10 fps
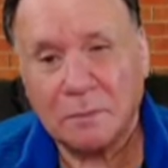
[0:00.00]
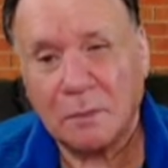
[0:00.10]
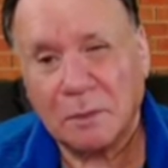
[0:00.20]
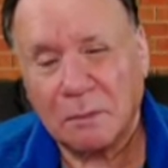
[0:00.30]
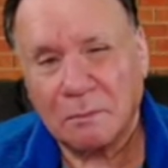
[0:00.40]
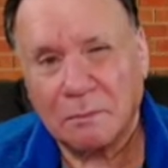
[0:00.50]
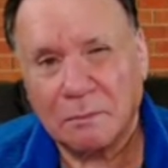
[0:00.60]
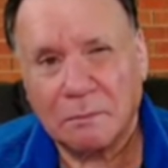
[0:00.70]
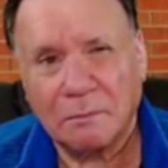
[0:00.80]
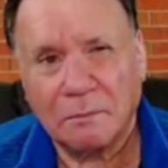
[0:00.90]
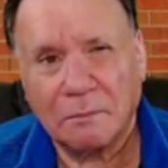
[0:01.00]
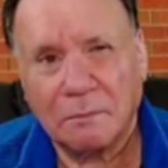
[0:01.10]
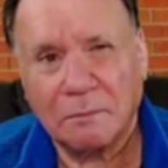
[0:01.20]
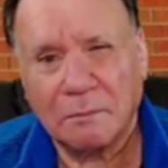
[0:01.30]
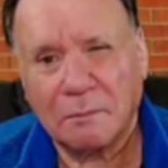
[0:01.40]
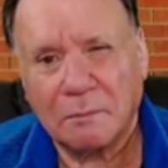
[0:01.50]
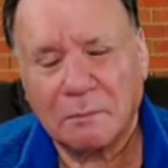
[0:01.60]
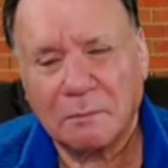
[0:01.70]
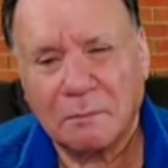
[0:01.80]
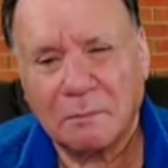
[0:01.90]

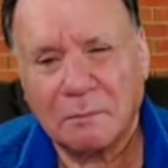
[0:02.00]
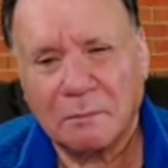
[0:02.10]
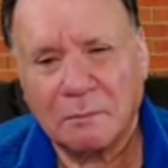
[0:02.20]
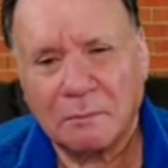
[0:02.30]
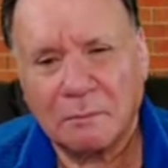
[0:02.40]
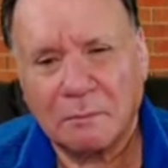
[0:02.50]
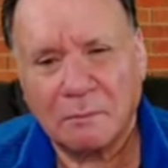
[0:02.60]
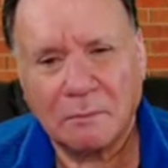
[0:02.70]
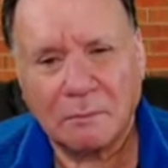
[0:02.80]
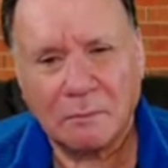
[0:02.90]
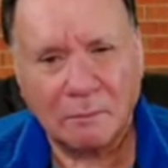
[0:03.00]
(not speaking)